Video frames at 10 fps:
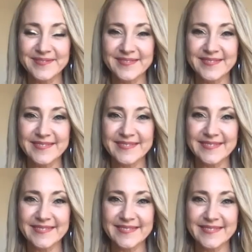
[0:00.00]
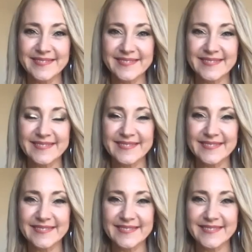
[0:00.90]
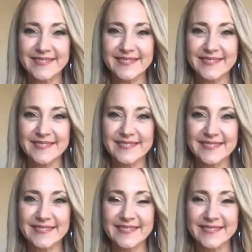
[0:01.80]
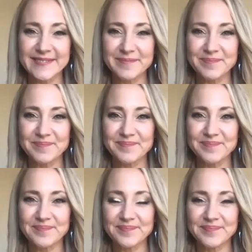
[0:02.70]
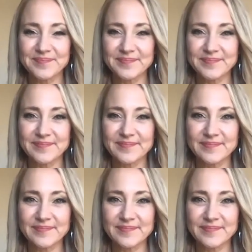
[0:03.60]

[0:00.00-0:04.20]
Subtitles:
(not speaking)